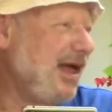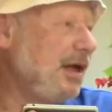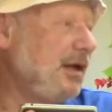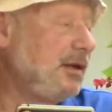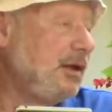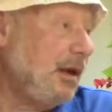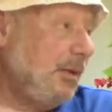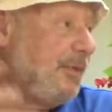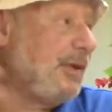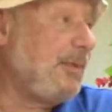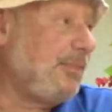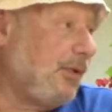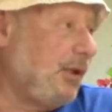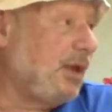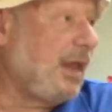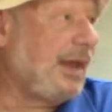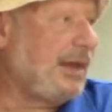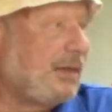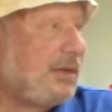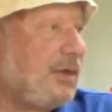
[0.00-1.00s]
You know, people
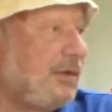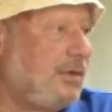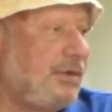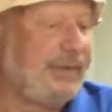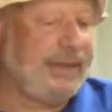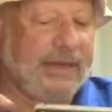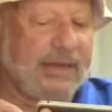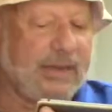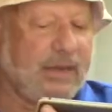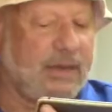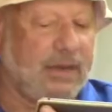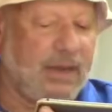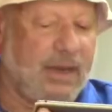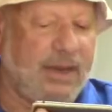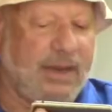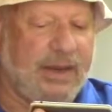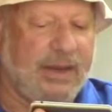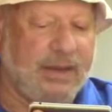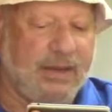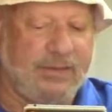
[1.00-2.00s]
liked it or they didn't
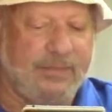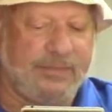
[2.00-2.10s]
like it.